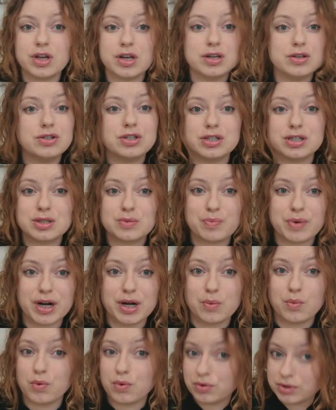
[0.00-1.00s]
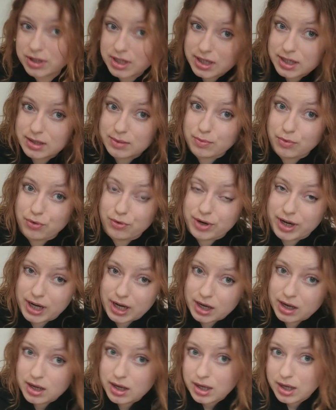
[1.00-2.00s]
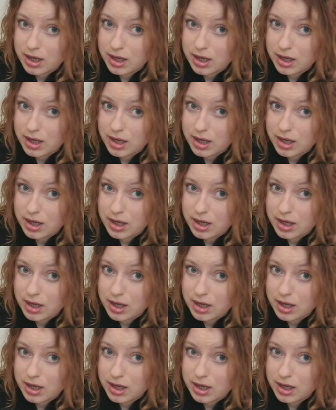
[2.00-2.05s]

and you just spray the water in the morning.